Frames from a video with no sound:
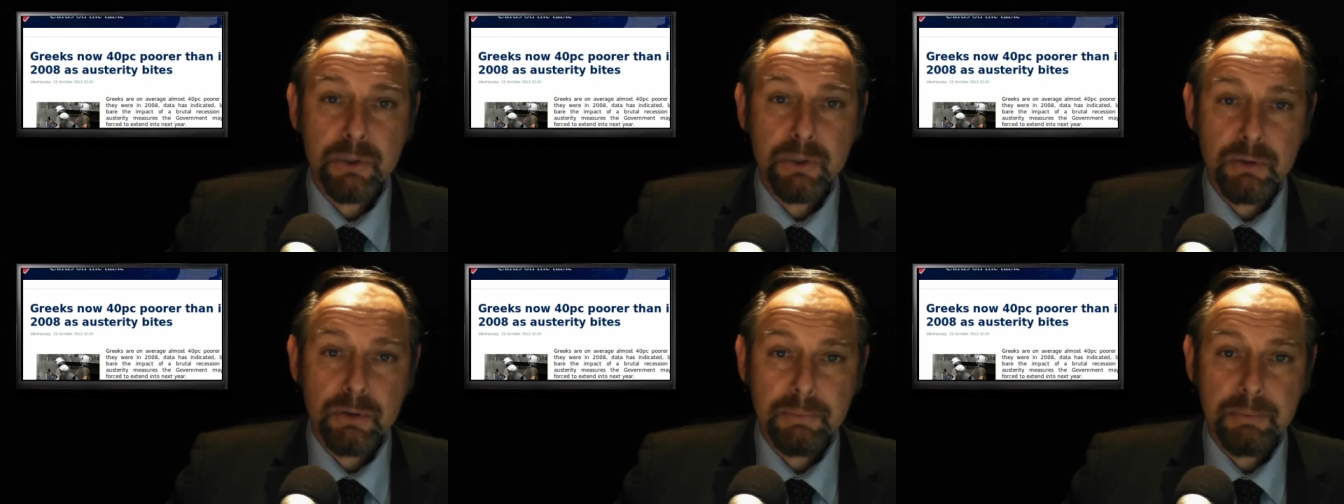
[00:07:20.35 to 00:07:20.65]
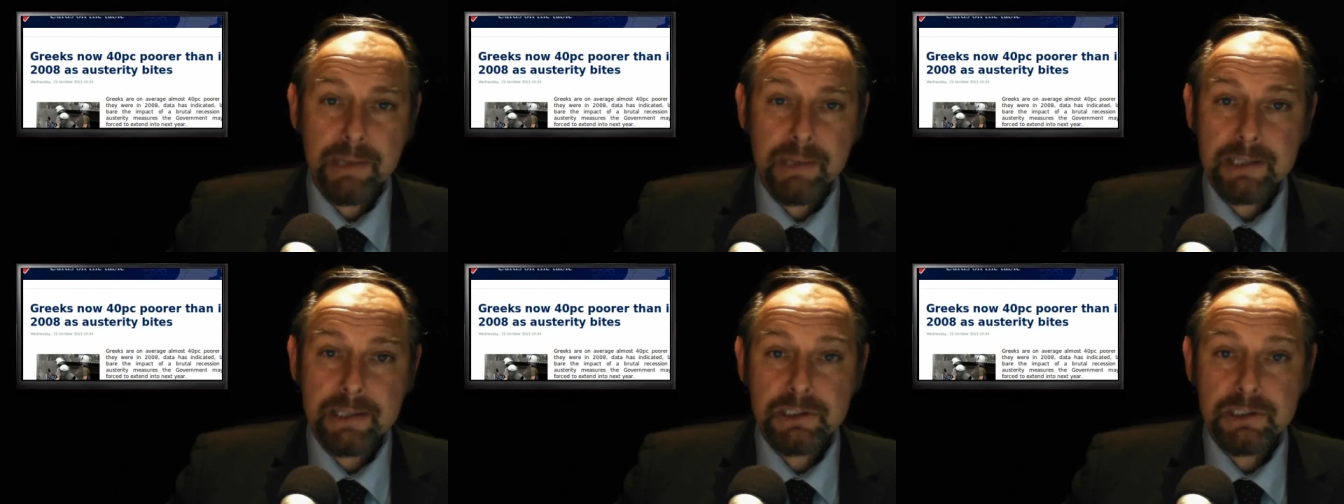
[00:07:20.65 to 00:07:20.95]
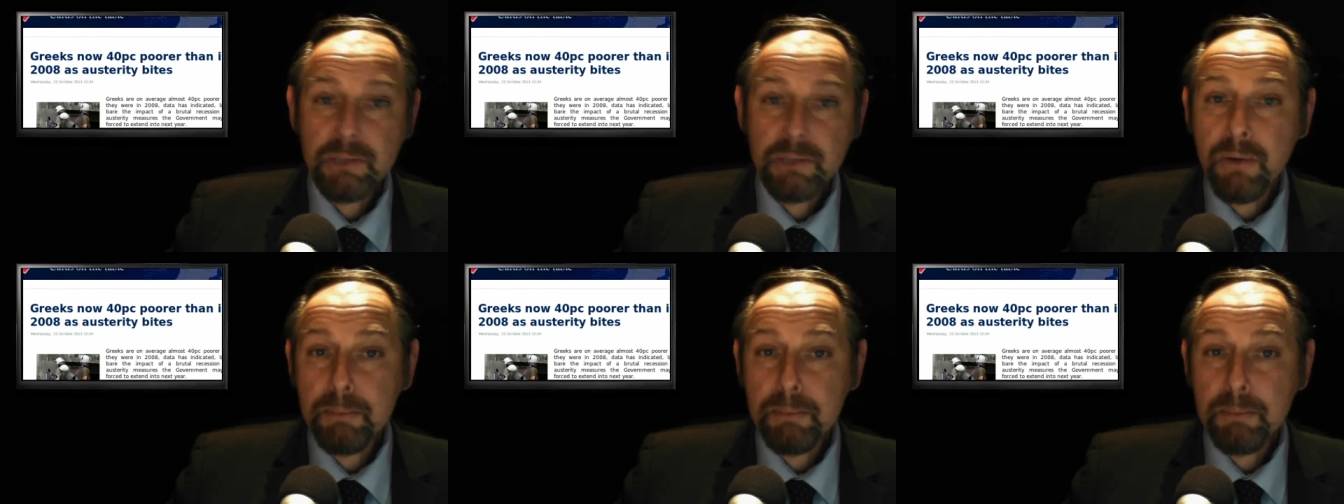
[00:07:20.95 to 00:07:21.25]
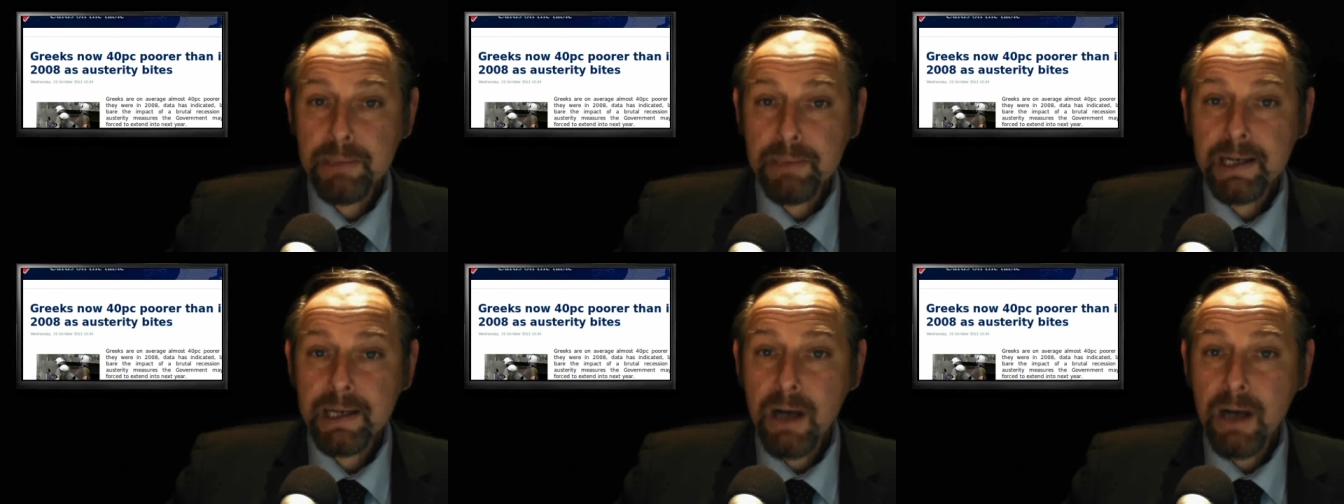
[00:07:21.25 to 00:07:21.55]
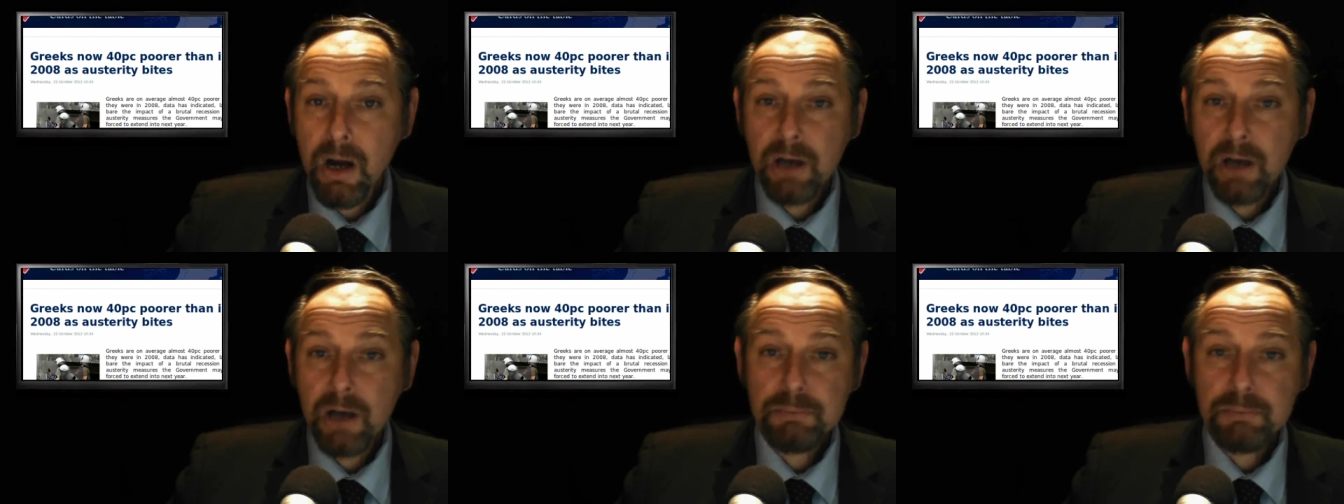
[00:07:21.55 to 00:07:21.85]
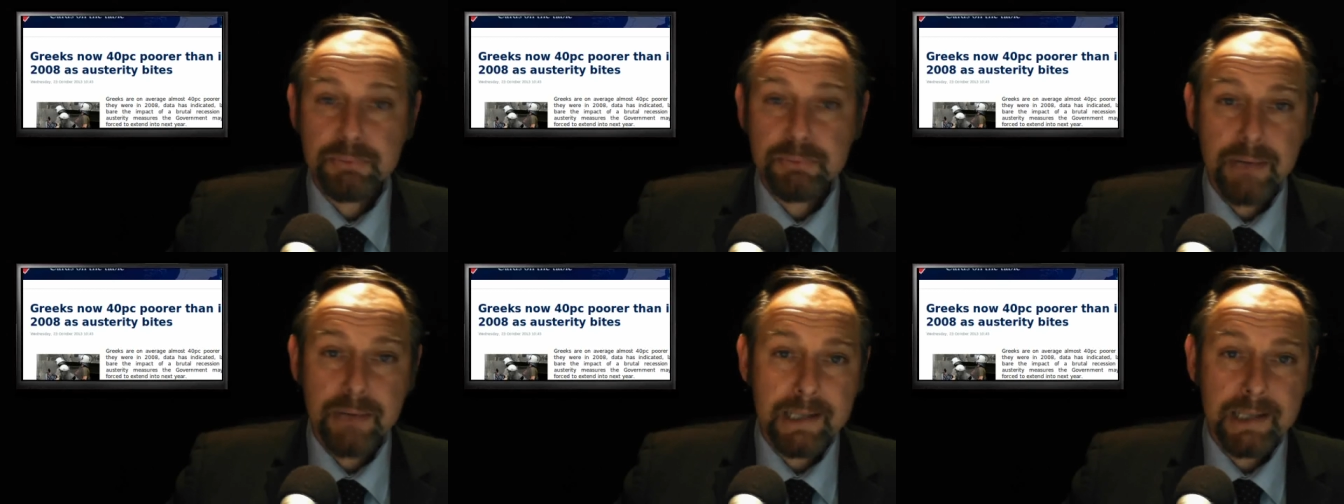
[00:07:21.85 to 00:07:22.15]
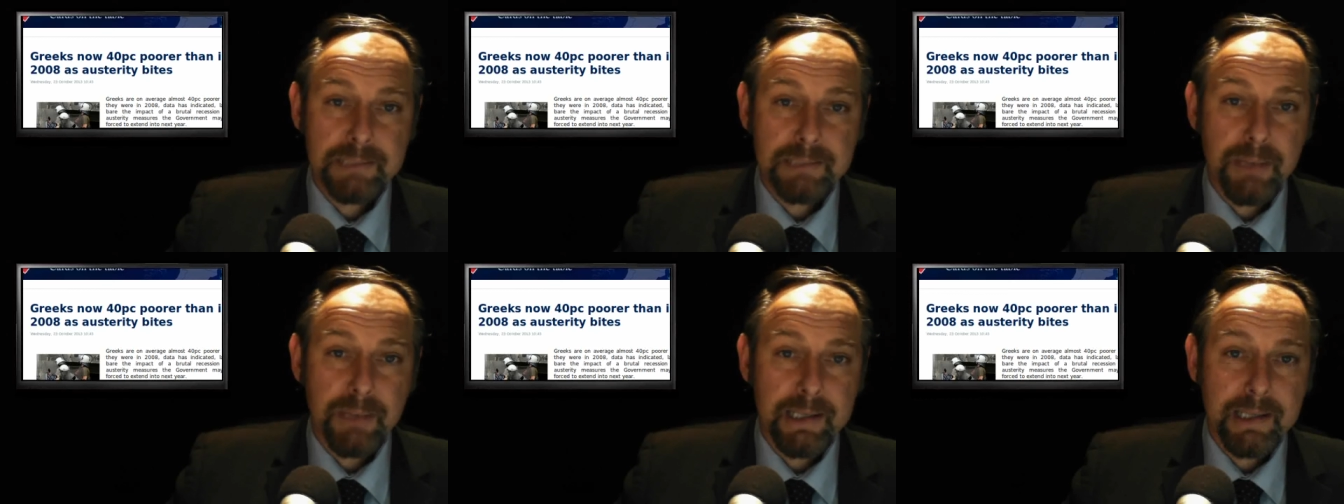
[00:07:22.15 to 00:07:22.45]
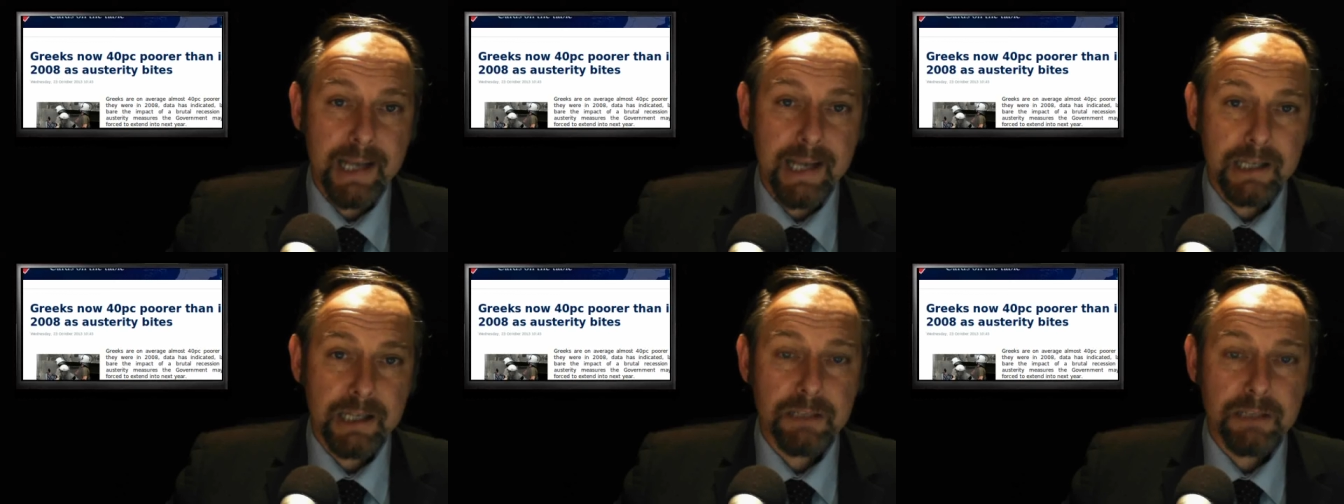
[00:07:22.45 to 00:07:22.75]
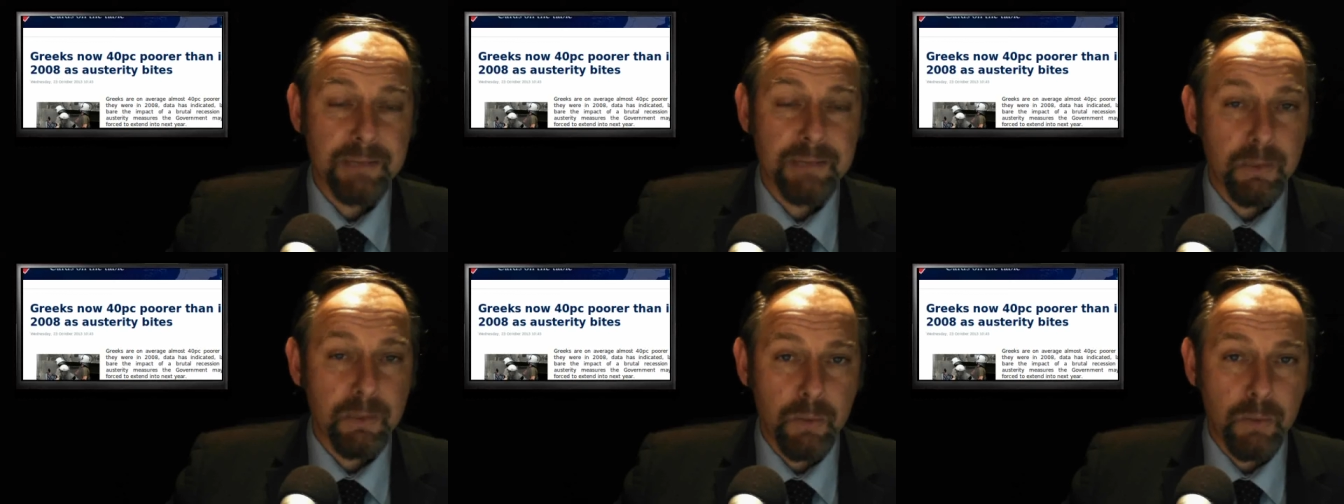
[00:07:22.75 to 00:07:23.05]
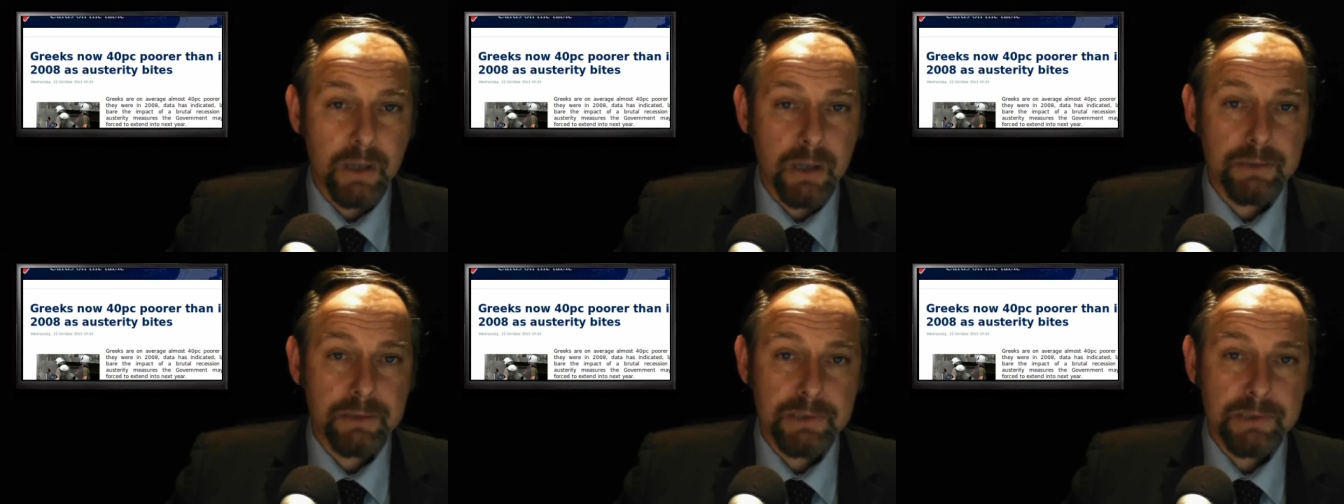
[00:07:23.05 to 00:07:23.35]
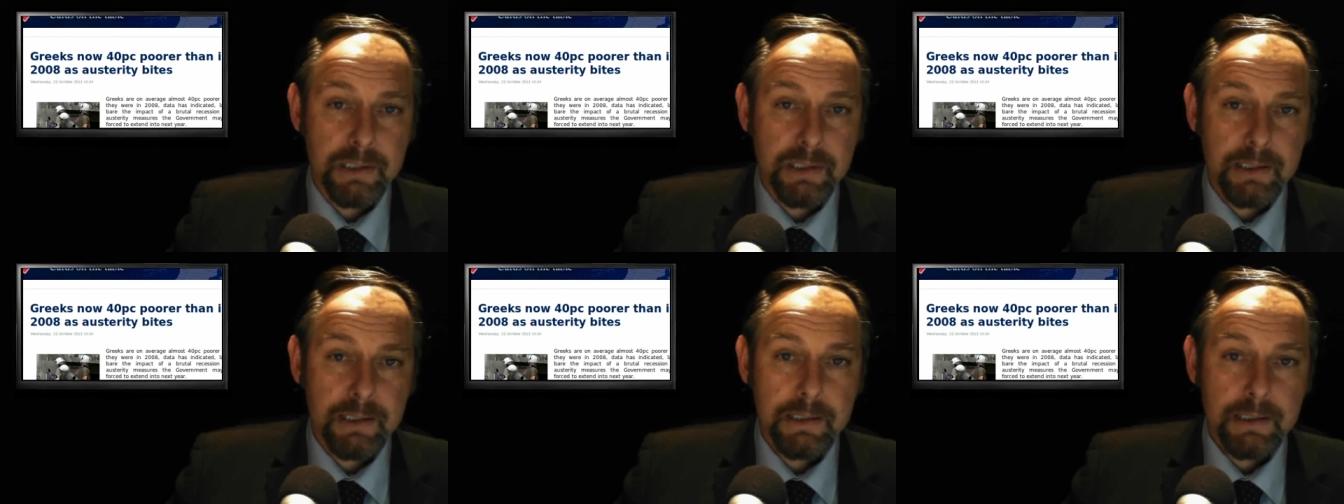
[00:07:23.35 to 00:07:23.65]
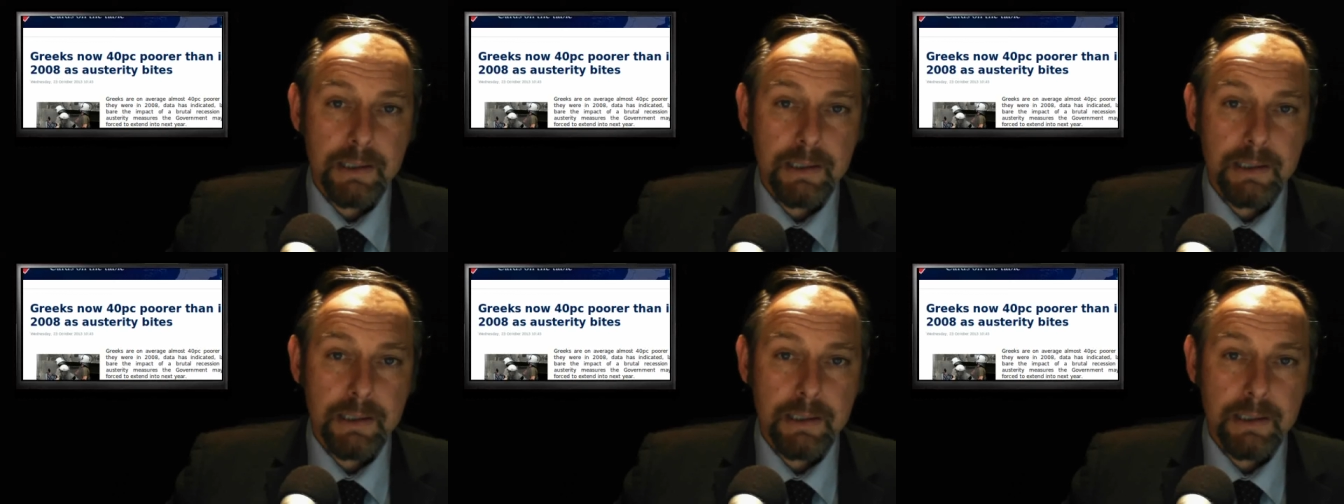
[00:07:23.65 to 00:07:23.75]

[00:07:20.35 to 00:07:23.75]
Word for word: Europeans who are being hard-pressed by the economic woes.